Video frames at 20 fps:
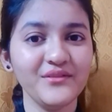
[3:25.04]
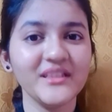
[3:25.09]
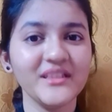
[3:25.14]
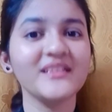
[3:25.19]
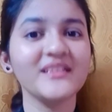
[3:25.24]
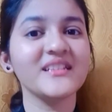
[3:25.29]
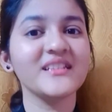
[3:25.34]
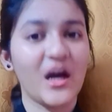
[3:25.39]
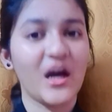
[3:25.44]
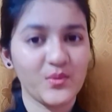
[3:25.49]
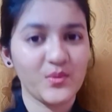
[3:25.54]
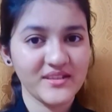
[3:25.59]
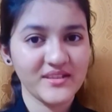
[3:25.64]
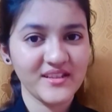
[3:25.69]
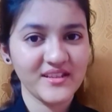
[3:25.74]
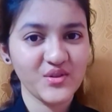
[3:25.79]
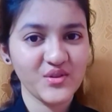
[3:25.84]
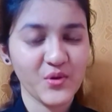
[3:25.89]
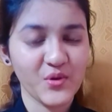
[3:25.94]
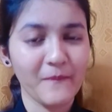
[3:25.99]
with Down
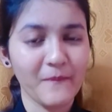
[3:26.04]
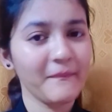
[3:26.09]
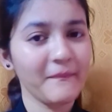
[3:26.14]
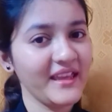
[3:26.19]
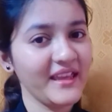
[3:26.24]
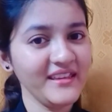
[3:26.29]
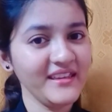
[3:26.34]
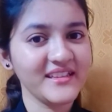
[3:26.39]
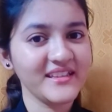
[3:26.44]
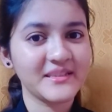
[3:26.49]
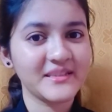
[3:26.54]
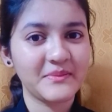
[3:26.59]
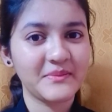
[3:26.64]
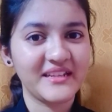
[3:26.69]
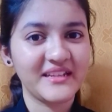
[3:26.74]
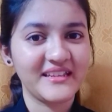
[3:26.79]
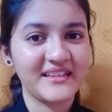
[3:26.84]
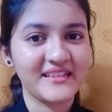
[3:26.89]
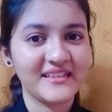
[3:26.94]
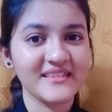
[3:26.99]
syndrome may
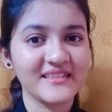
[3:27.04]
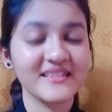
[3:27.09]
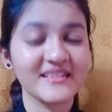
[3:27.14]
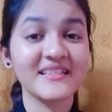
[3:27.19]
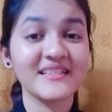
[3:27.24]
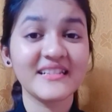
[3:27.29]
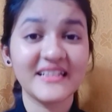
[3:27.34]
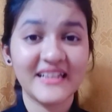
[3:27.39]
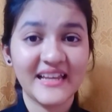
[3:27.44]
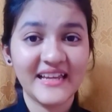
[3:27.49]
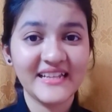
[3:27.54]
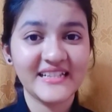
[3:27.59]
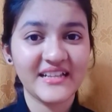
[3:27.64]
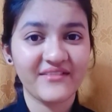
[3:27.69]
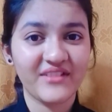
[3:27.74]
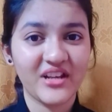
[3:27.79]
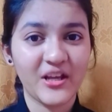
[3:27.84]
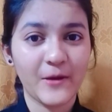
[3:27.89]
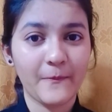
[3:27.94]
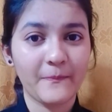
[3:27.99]
experience delayed
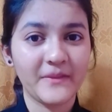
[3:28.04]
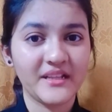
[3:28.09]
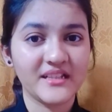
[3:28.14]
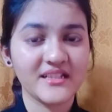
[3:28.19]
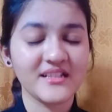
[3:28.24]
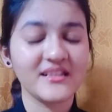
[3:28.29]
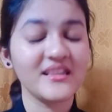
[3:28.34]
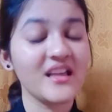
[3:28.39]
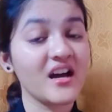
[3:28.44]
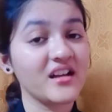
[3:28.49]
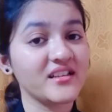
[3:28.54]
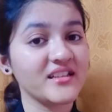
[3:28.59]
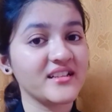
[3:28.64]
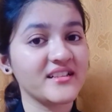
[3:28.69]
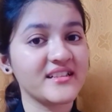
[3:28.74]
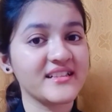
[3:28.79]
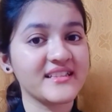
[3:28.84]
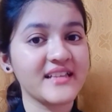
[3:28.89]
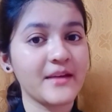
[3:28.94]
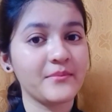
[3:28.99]
development, learning
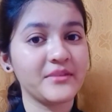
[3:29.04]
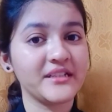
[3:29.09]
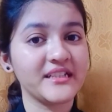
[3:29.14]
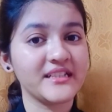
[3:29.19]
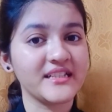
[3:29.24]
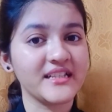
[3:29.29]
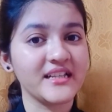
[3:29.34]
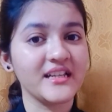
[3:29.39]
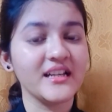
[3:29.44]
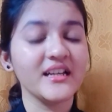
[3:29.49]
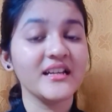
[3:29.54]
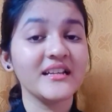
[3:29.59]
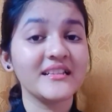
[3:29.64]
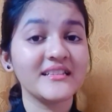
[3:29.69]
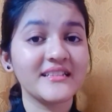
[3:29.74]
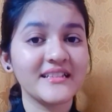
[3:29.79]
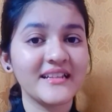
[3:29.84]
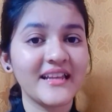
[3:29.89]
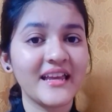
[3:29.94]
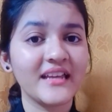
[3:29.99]
disability,
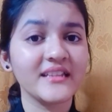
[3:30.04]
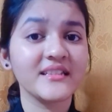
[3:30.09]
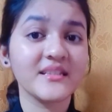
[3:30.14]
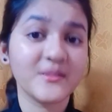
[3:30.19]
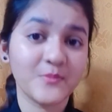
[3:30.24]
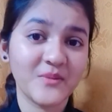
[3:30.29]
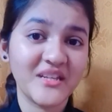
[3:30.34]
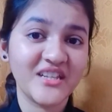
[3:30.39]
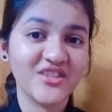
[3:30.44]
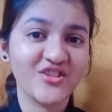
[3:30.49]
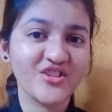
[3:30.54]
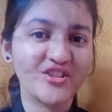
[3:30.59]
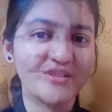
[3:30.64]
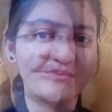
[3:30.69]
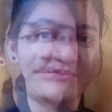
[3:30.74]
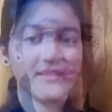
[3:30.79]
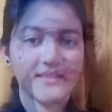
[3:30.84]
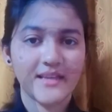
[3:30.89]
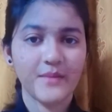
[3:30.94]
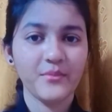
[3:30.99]
delayed speech.
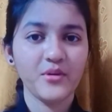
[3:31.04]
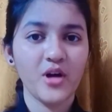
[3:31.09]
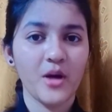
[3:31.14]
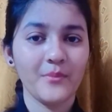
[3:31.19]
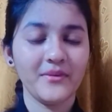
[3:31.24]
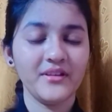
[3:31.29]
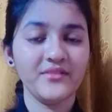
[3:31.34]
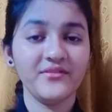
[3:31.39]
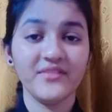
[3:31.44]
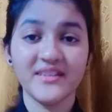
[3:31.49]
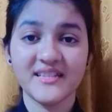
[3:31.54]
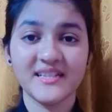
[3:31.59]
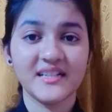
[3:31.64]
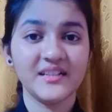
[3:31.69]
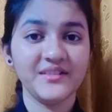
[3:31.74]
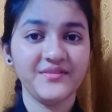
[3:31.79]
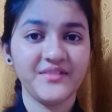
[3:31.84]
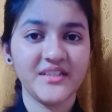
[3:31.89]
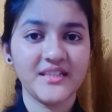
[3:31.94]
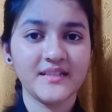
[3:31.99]
Some common
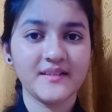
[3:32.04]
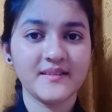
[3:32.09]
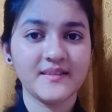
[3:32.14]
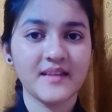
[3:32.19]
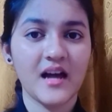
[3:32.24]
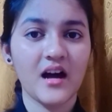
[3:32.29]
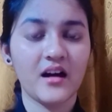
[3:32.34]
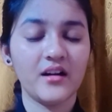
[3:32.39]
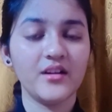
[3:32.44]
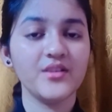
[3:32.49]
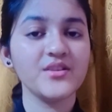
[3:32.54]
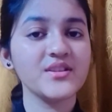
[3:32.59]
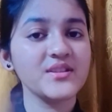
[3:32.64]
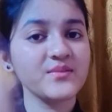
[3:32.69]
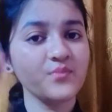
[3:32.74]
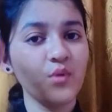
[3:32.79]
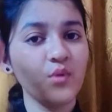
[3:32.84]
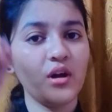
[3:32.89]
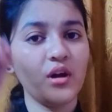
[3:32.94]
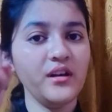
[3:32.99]
physical features are
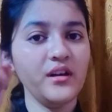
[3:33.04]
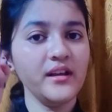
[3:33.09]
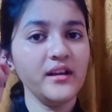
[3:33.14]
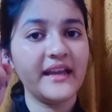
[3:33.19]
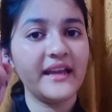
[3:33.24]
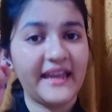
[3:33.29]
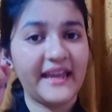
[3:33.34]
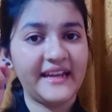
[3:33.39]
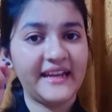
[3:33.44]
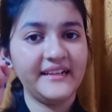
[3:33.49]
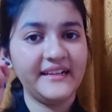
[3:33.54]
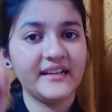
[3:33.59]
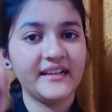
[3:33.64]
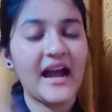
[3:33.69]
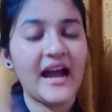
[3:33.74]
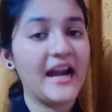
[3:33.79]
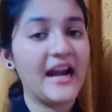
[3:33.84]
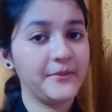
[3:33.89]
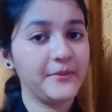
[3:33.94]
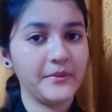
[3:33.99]
small head
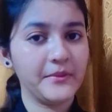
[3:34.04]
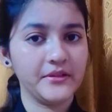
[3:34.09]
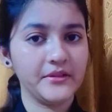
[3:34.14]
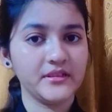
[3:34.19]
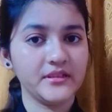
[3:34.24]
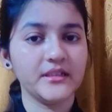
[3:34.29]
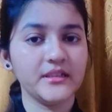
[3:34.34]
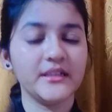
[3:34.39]
at birth,